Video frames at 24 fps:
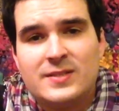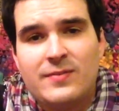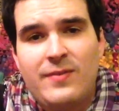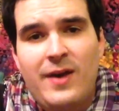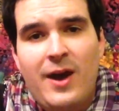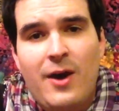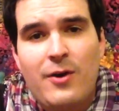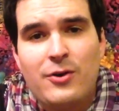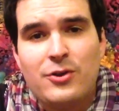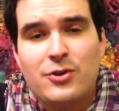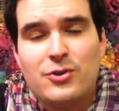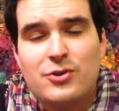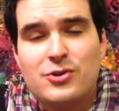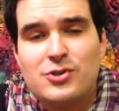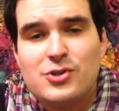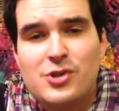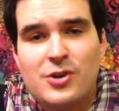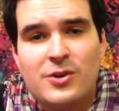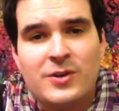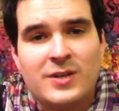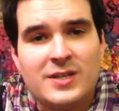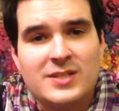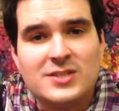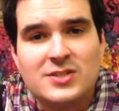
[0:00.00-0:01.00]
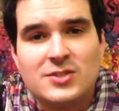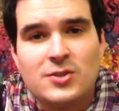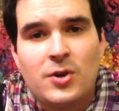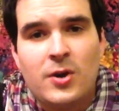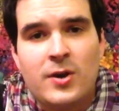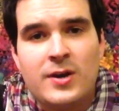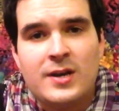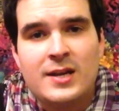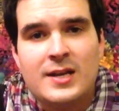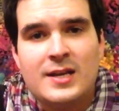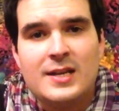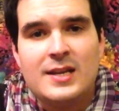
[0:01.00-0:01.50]
of how your journey
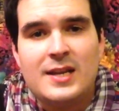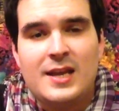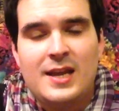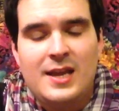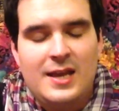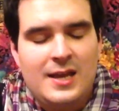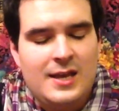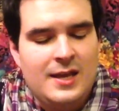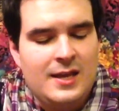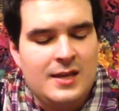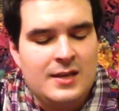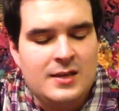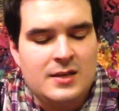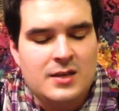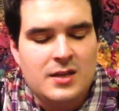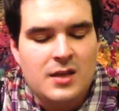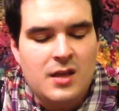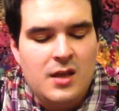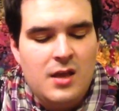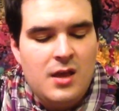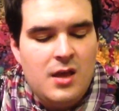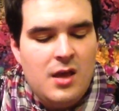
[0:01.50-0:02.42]
started, and